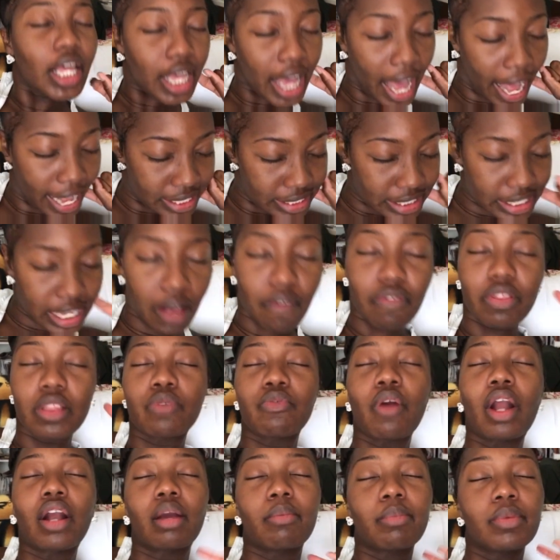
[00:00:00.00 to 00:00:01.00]
I definitely
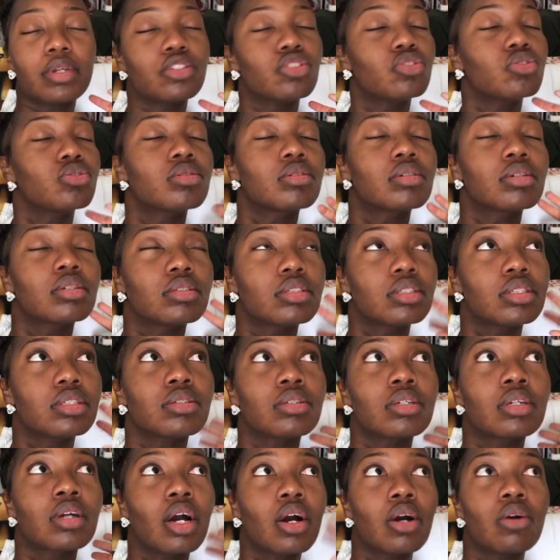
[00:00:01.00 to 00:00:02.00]
recommend you to
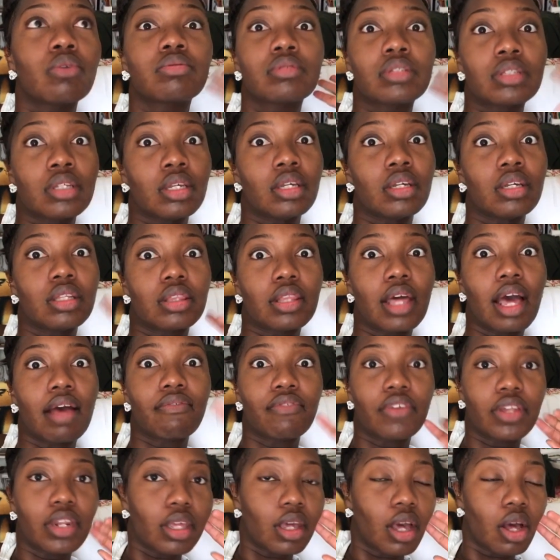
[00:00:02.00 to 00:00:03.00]
go see
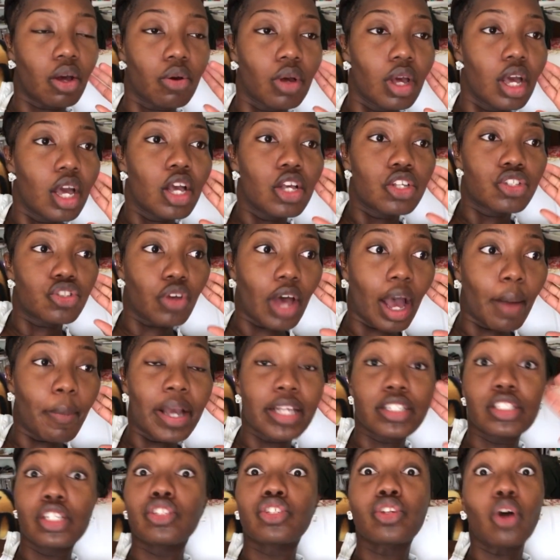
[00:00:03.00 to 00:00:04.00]
that video. So I
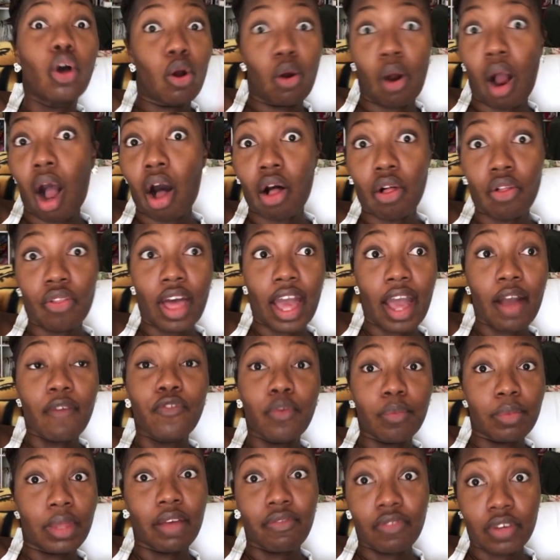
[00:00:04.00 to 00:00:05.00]
basically told her all that
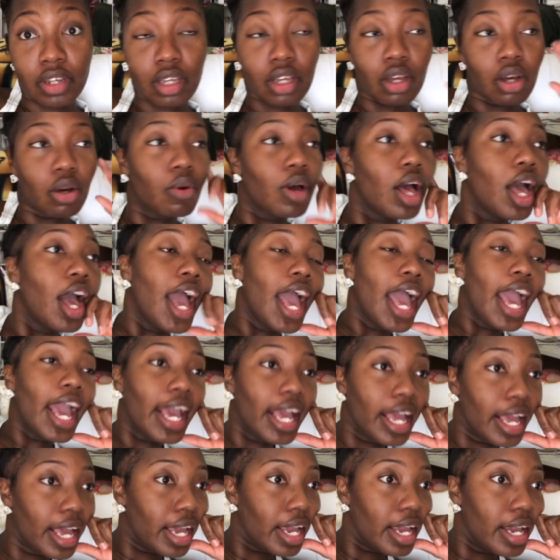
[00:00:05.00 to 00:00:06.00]
from that video,
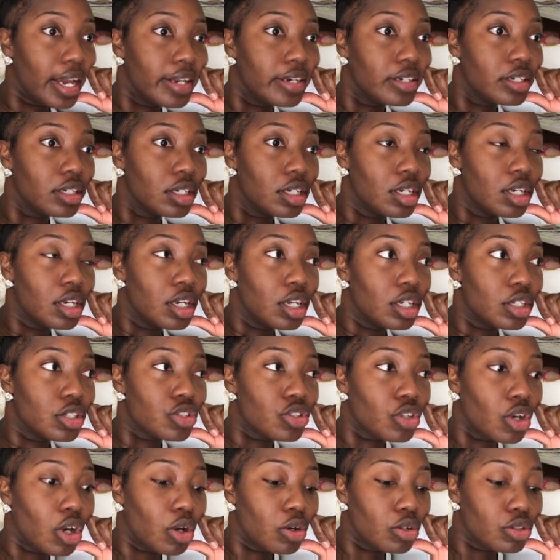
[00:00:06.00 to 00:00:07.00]
and
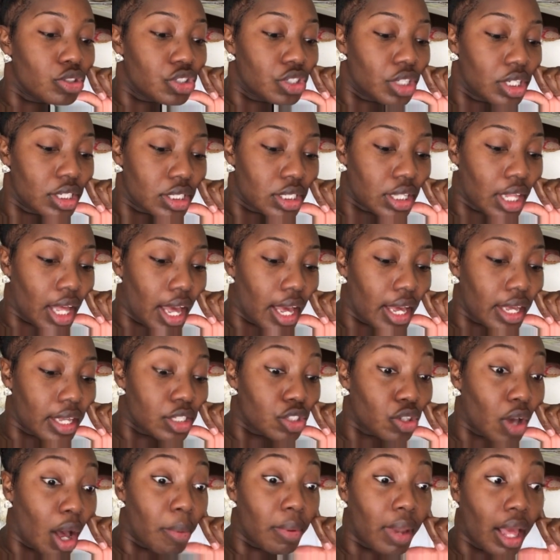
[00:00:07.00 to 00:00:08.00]
so she's like,
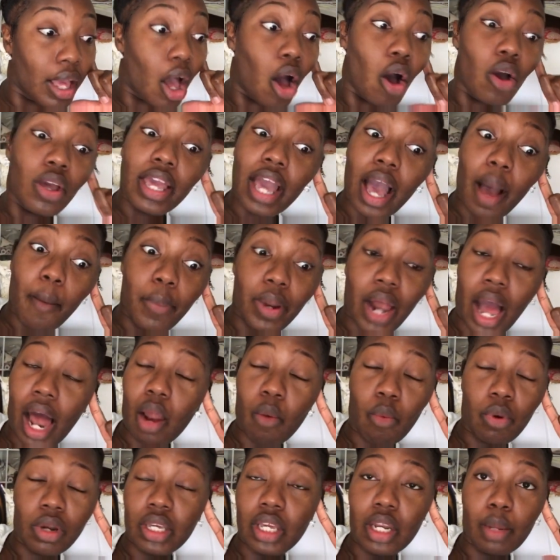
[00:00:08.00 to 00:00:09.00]
so I'm like, oh yeah, but I
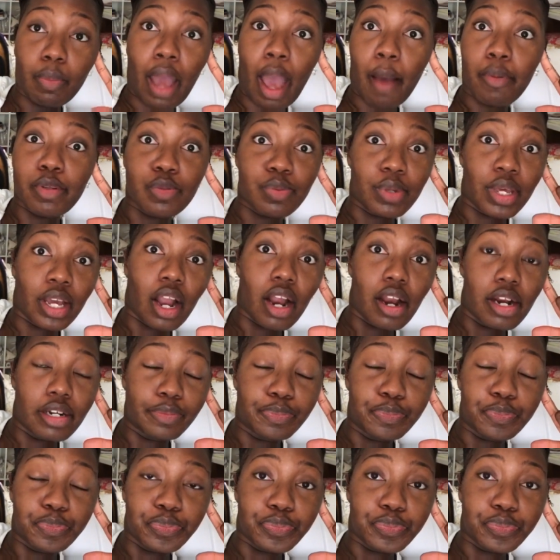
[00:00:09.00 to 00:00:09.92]
don't want to get a Pap smear.